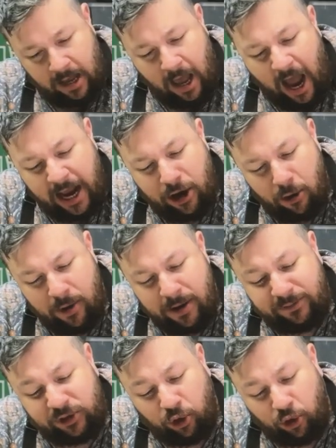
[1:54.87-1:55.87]
I know it
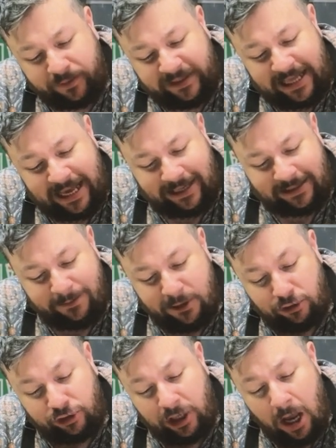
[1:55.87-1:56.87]
absorbs things
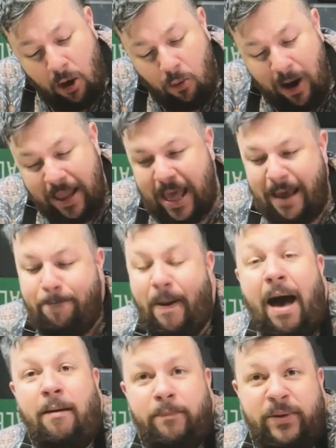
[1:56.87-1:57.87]
because when they
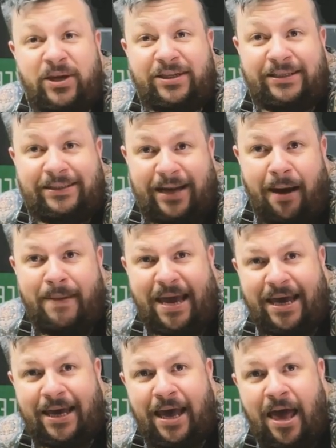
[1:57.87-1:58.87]
pump your
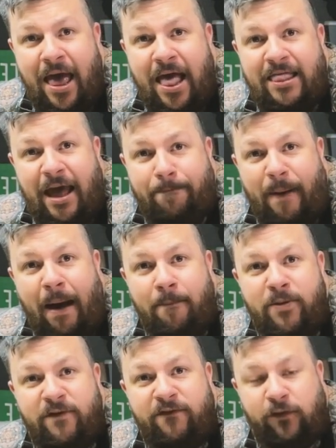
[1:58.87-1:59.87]
stomach, they
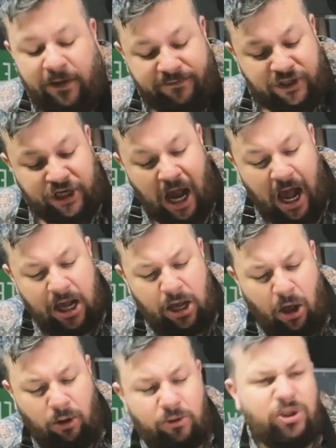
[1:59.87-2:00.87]
pump it full of
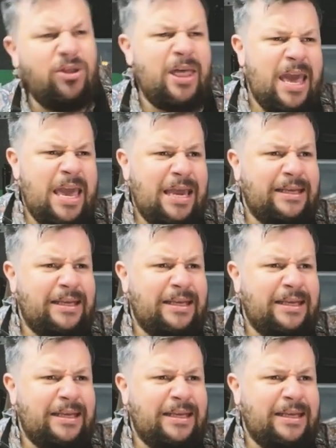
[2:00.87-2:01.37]
charcoal, don't they?